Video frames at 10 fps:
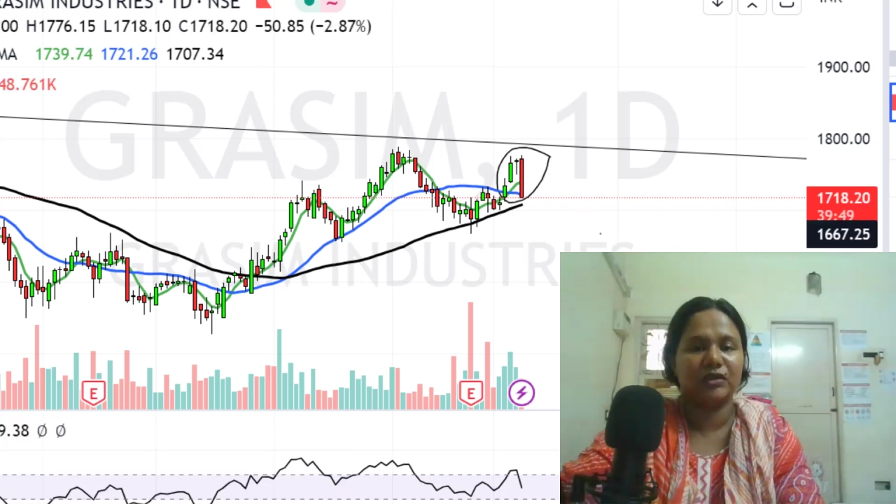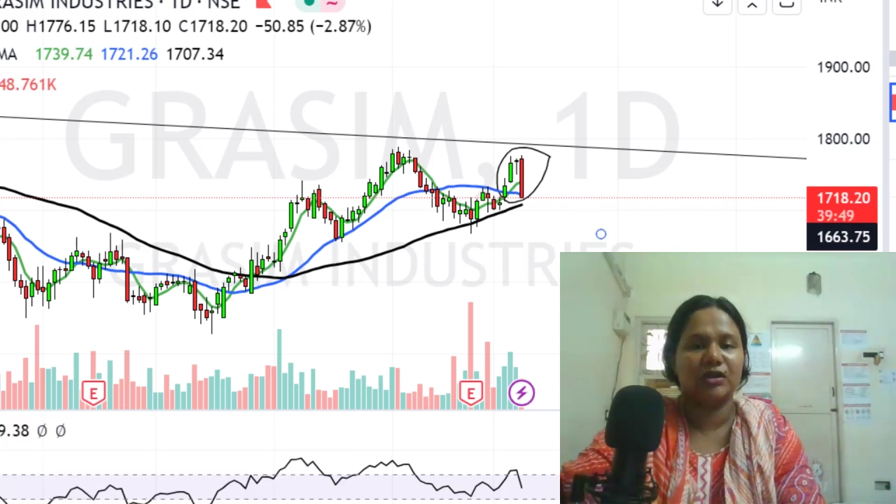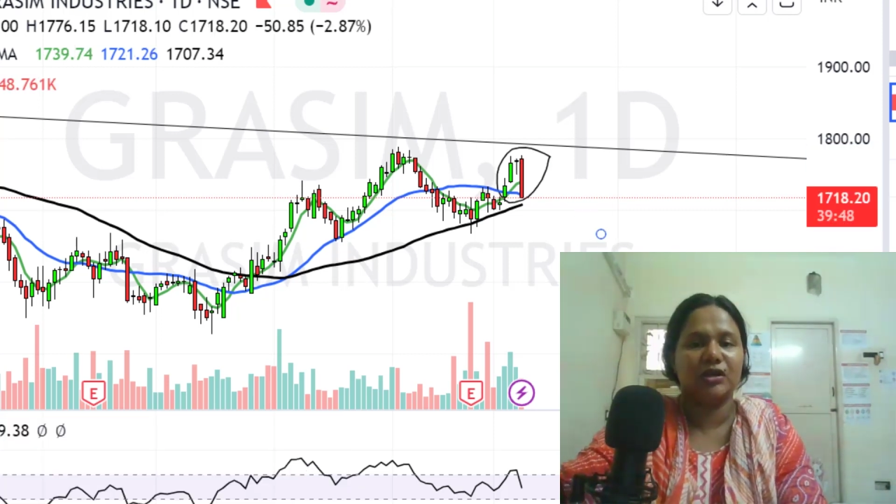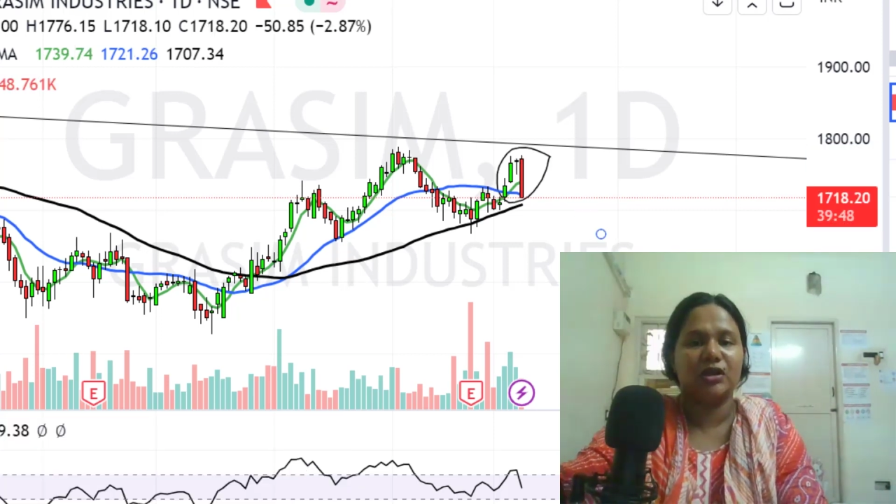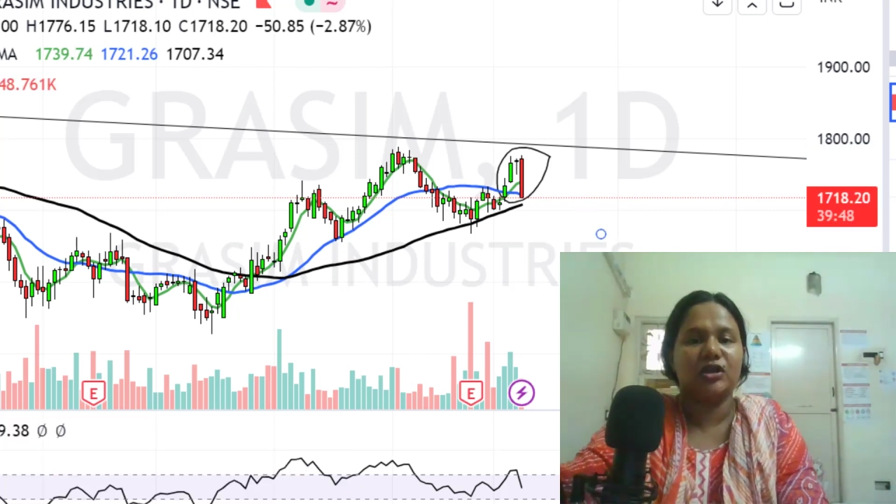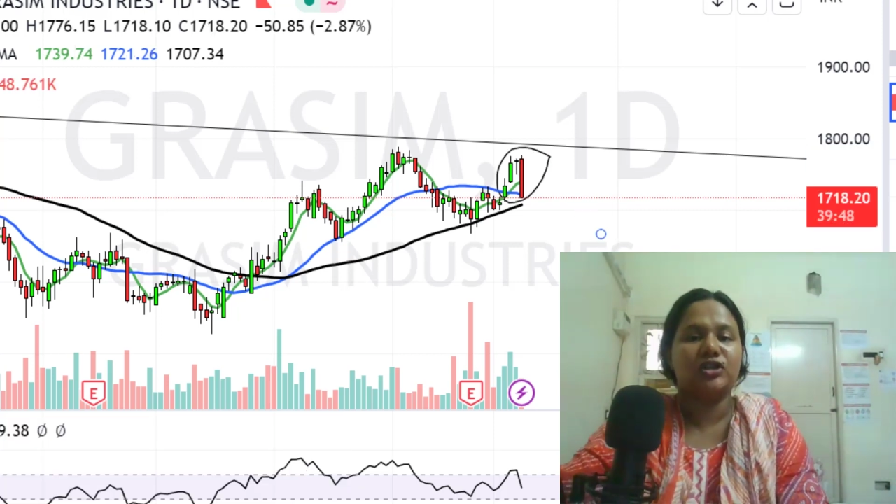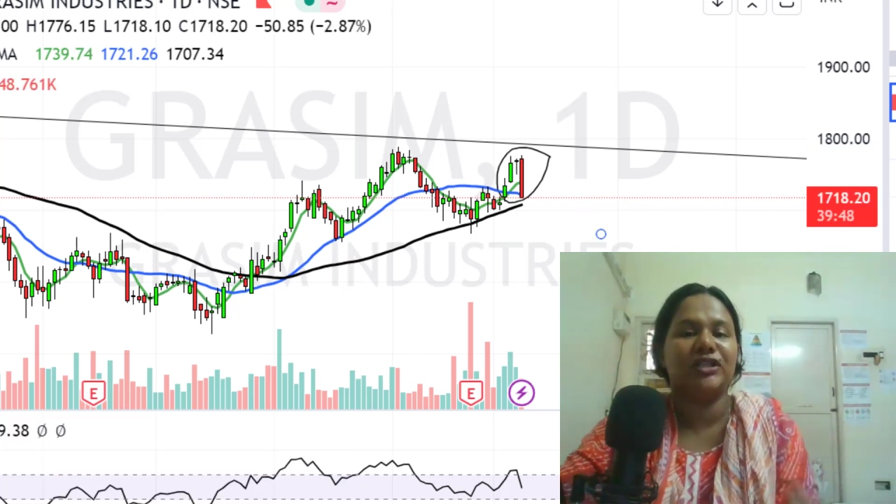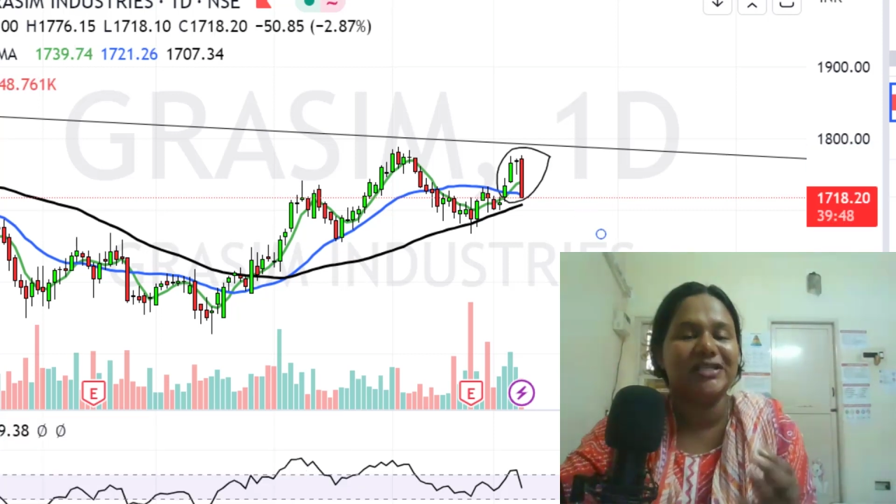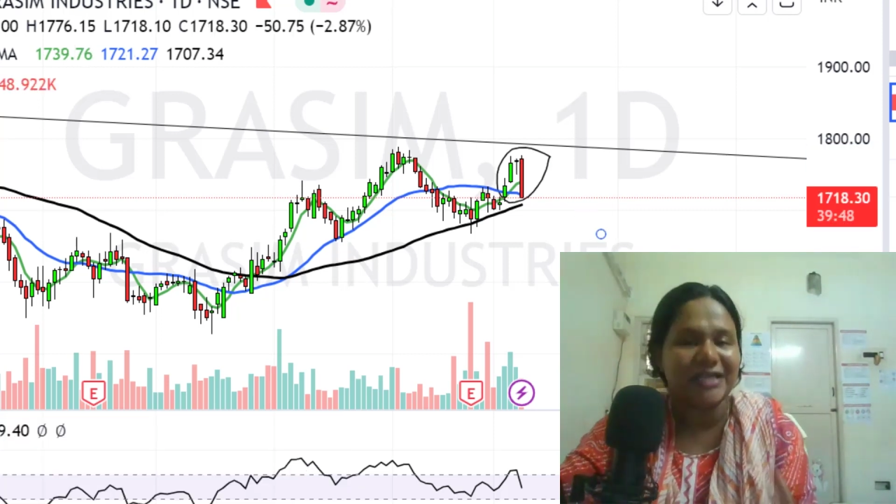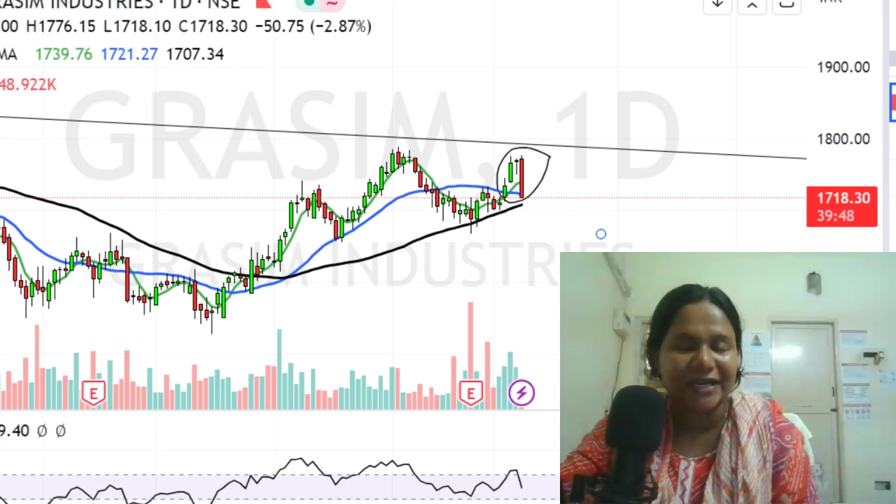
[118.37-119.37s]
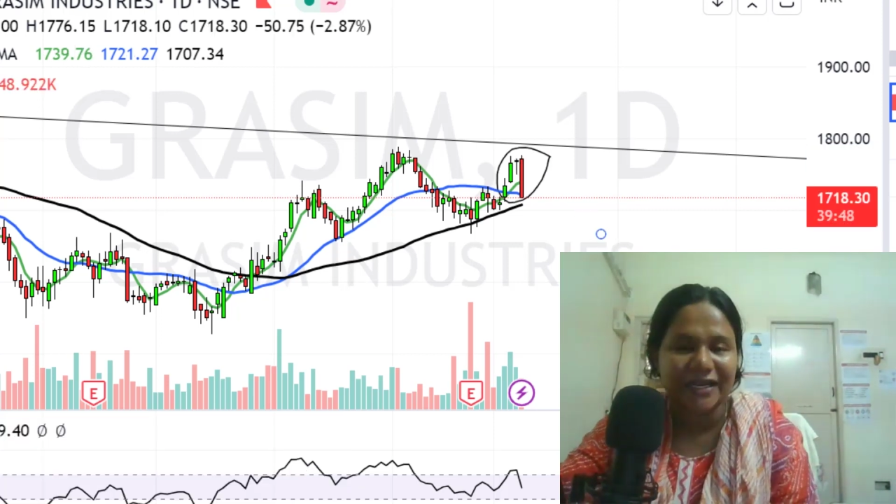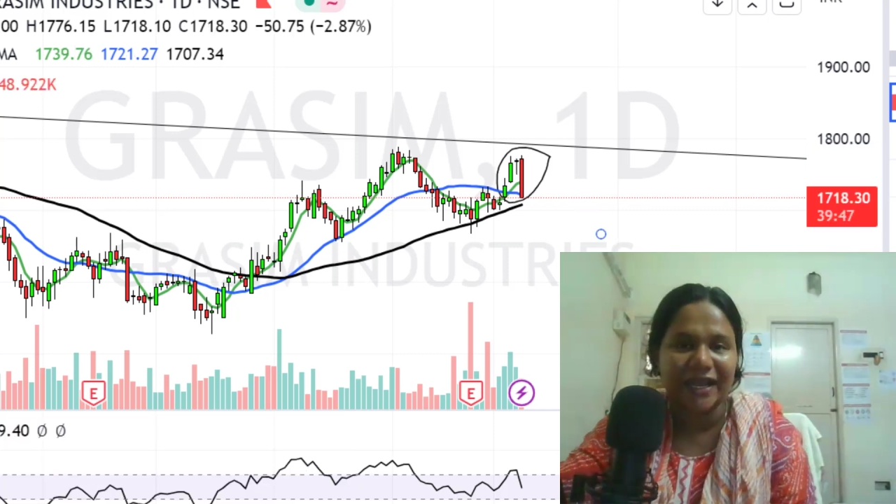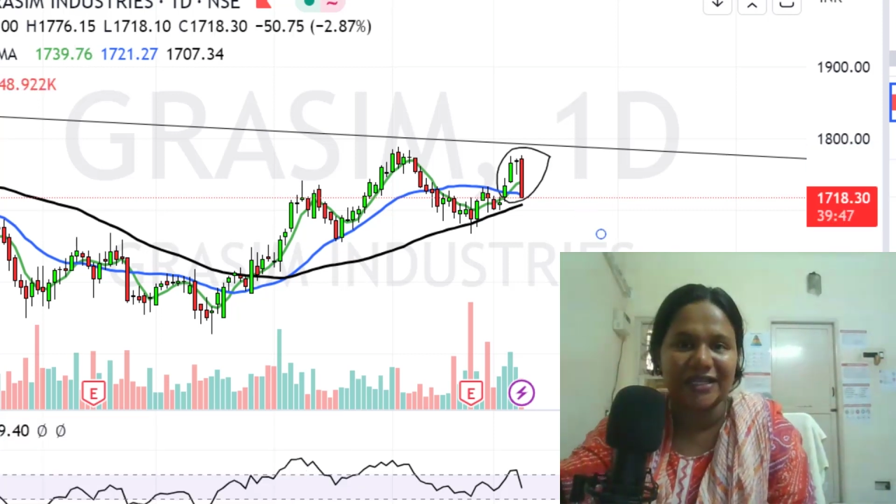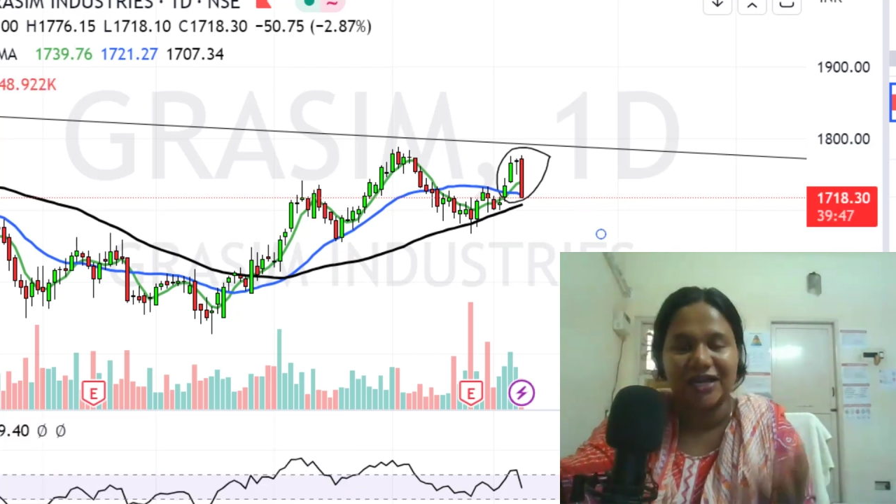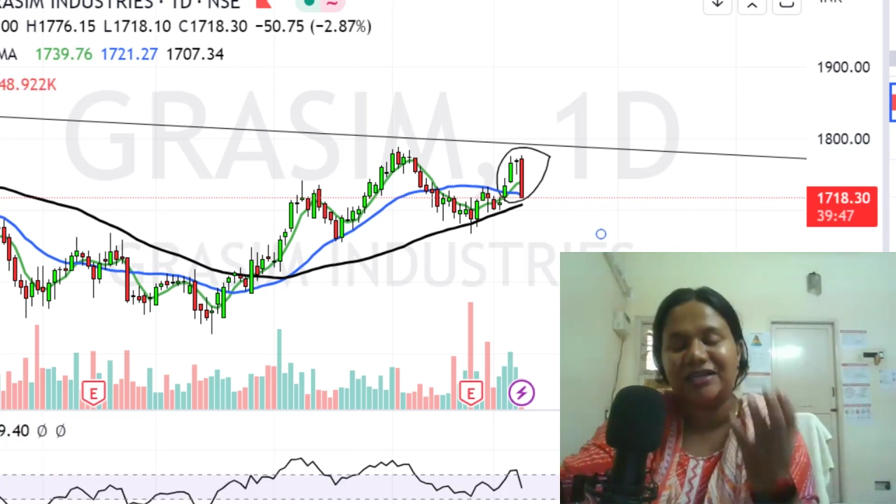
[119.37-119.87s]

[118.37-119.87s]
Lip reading: So this indicates that